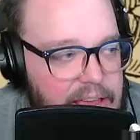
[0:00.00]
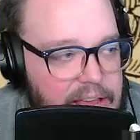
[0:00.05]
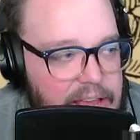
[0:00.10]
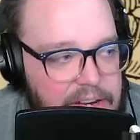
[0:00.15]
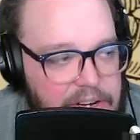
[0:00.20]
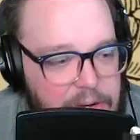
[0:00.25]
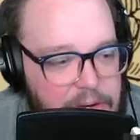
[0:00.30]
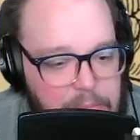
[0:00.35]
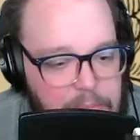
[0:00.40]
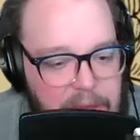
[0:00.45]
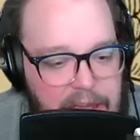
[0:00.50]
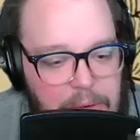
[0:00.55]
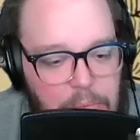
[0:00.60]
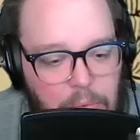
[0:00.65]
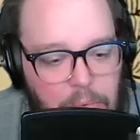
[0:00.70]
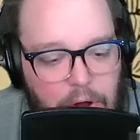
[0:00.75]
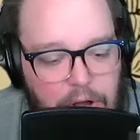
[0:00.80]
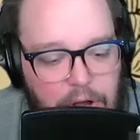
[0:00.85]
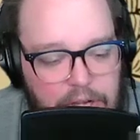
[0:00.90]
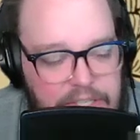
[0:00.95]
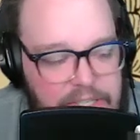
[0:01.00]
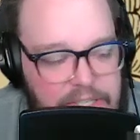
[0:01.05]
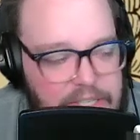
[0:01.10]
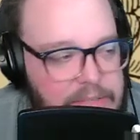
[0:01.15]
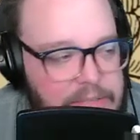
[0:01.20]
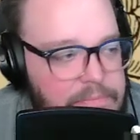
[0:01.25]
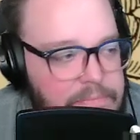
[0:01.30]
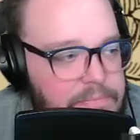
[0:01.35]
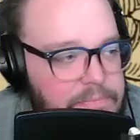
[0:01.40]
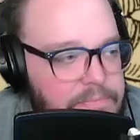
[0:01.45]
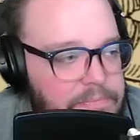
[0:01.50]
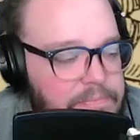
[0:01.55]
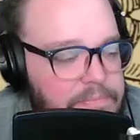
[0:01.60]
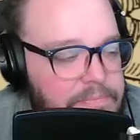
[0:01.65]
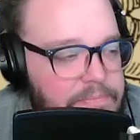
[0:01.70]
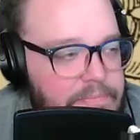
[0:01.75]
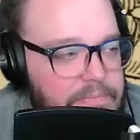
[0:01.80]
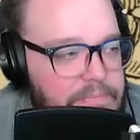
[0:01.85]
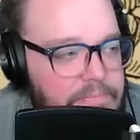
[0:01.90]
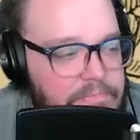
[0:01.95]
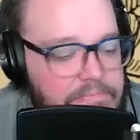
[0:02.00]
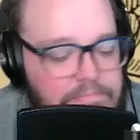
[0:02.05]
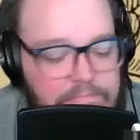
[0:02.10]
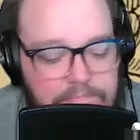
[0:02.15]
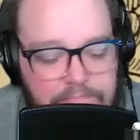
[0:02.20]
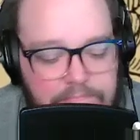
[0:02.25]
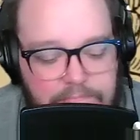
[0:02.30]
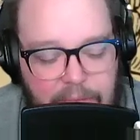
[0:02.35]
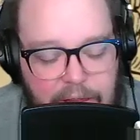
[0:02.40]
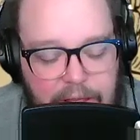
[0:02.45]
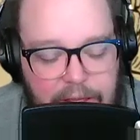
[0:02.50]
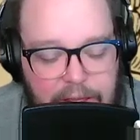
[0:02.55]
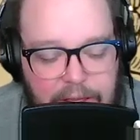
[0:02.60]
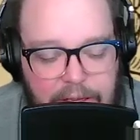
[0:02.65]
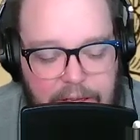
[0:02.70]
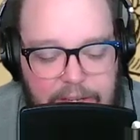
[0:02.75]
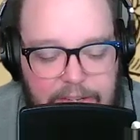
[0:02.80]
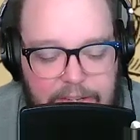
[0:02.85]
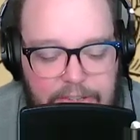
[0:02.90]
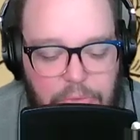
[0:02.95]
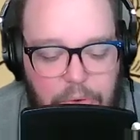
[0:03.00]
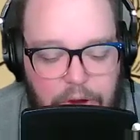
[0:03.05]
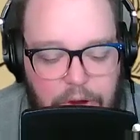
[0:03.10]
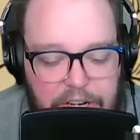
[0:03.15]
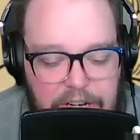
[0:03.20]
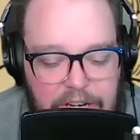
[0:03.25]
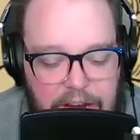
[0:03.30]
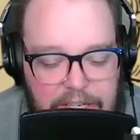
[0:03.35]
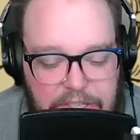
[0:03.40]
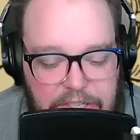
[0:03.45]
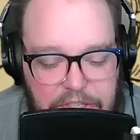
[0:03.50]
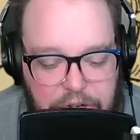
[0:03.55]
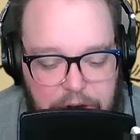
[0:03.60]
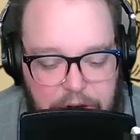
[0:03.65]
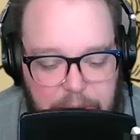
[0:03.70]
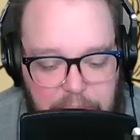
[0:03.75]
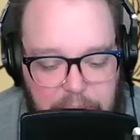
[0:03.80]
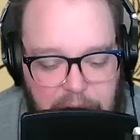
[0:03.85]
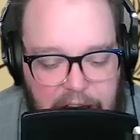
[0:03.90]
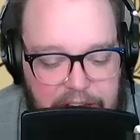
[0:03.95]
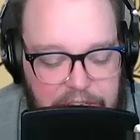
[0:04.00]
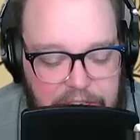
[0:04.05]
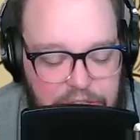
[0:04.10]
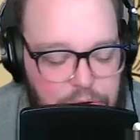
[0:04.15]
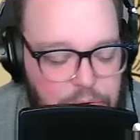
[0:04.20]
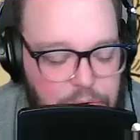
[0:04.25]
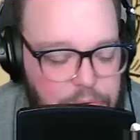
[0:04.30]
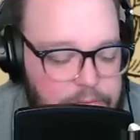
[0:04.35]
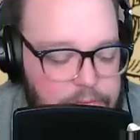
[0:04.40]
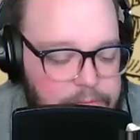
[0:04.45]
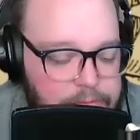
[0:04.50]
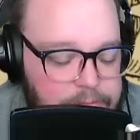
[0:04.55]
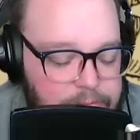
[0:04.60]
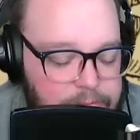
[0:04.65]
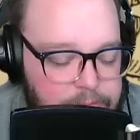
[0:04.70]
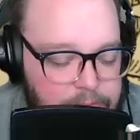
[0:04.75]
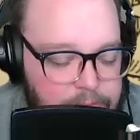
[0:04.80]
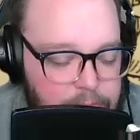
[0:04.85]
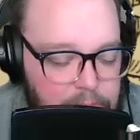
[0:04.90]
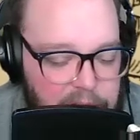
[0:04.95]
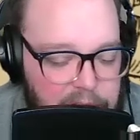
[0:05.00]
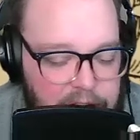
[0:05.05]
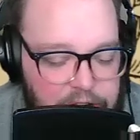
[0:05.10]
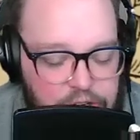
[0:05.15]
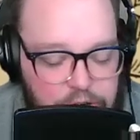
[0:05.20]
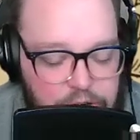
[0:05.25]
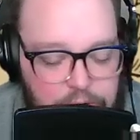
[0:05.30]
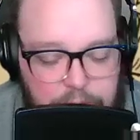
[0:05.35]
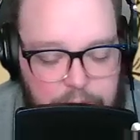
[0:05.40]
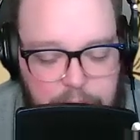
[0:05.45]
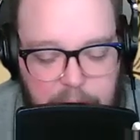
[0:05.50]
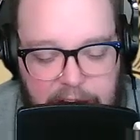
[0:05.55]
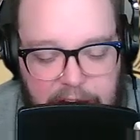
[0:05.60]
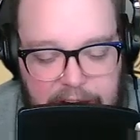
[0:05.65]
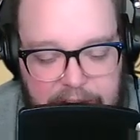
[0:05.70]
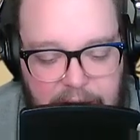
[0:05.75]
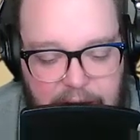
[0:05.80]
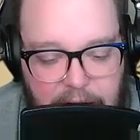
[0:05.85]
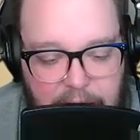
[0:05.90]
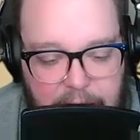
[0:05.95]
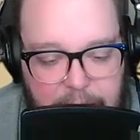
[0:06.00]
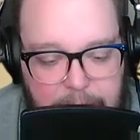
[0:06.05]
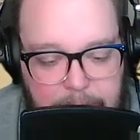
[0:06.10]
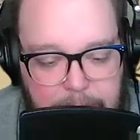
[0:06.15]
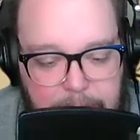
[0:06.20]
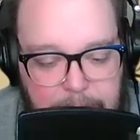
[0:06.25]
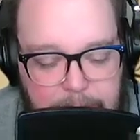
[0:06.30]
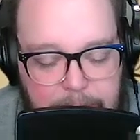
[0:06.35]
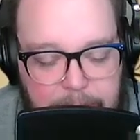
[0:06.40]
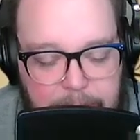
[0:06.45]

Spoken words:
and a man walks in. He's wearing a nondescript black suit, black shoes, black tie.